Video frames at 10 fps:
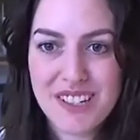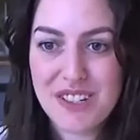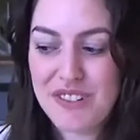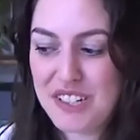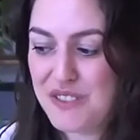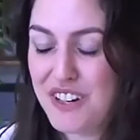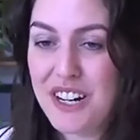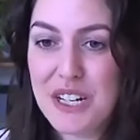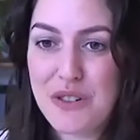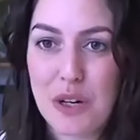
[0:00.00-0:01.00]
It's, it's
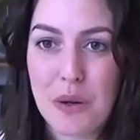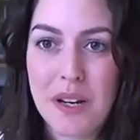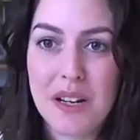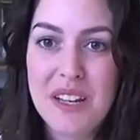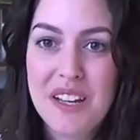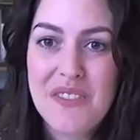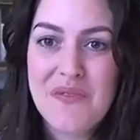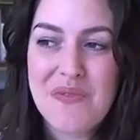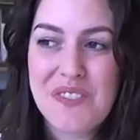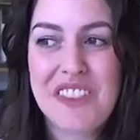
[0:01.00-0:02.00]
very true. And
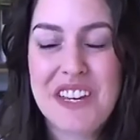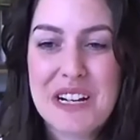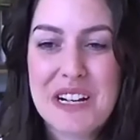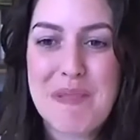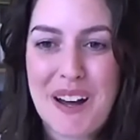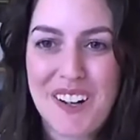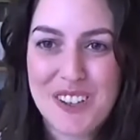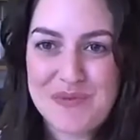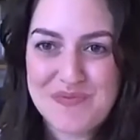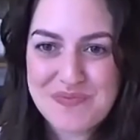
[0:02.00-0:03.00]
think
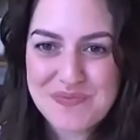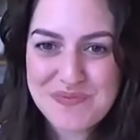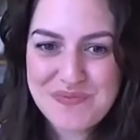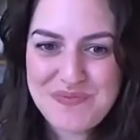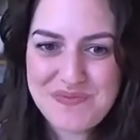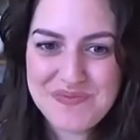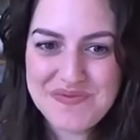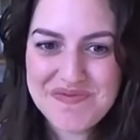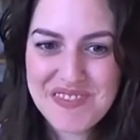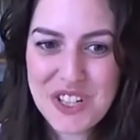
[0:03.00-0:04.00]
about
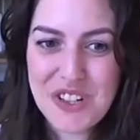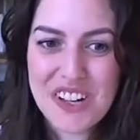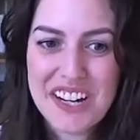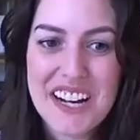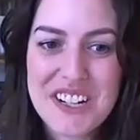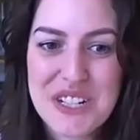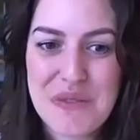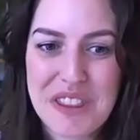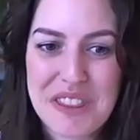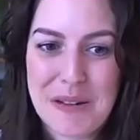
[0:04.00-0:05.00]
your
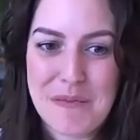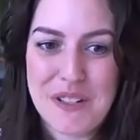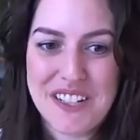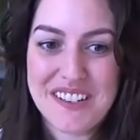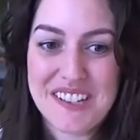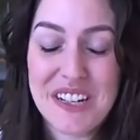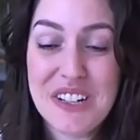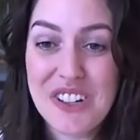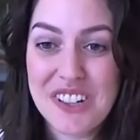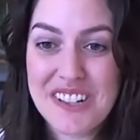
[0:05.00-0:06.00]
connection with them, because then
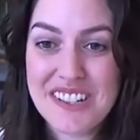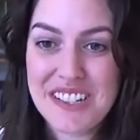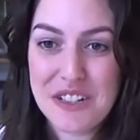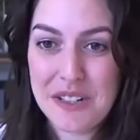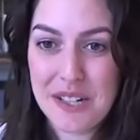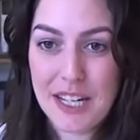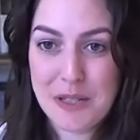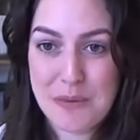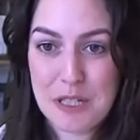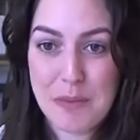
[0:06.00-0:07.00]
you're going to see your
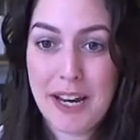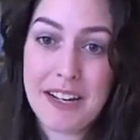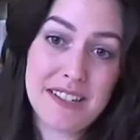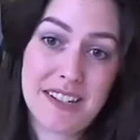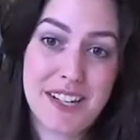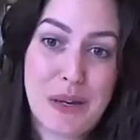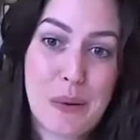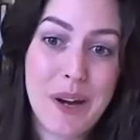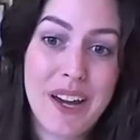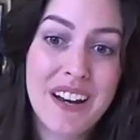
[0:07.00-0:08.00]
engagement spike. Because I'll tell you
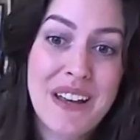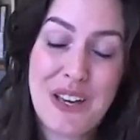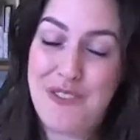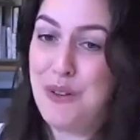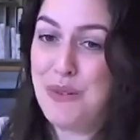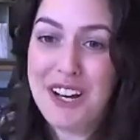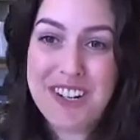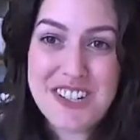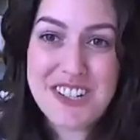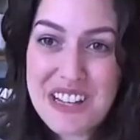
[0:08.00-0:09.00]
what, if you
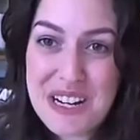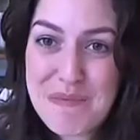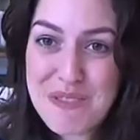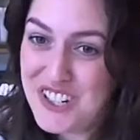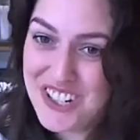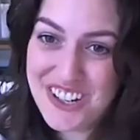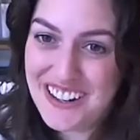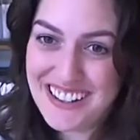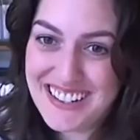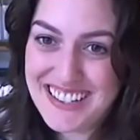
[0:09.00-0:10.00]
rush to the numbers, you're not
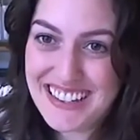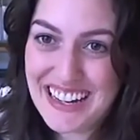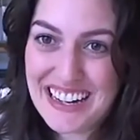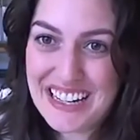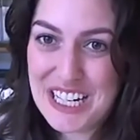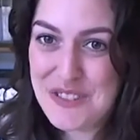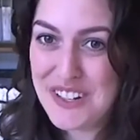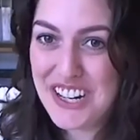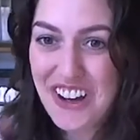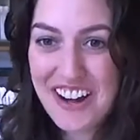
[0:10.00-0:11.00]
going to see that
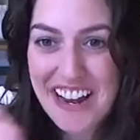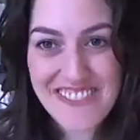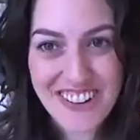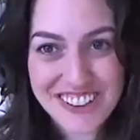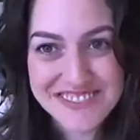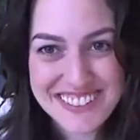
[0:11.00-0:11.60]
engagement, not ever.